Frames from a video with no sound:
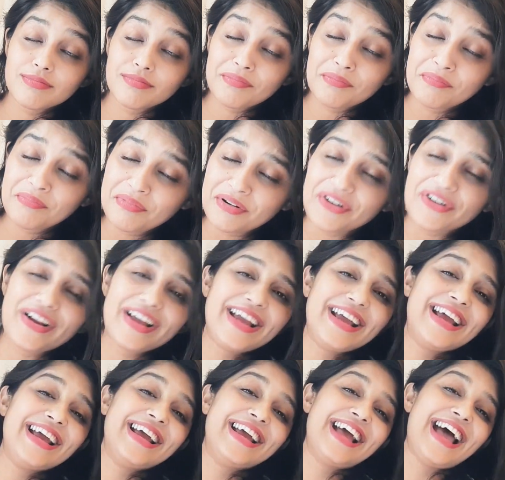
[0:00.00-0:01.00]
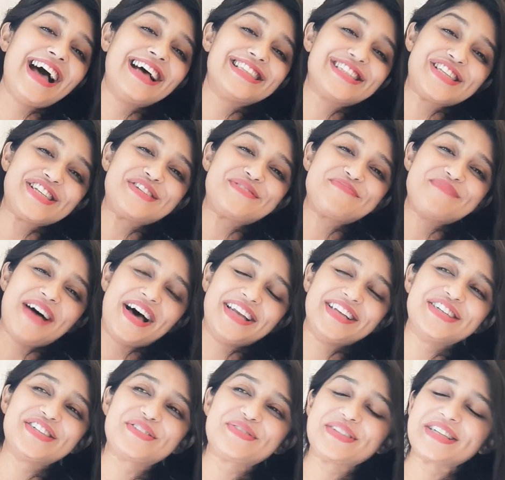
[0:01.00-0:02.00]
Mirae Asset
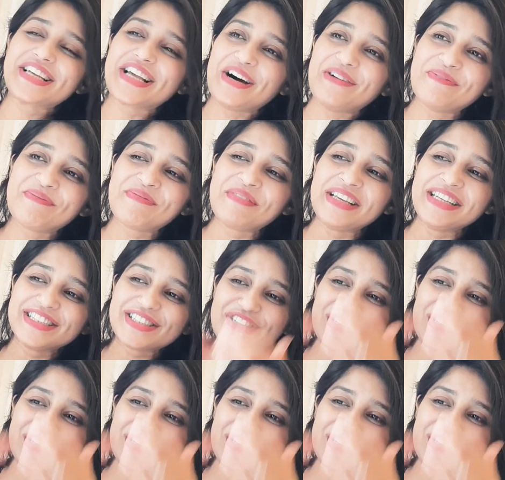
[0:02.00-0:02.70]
Management Company.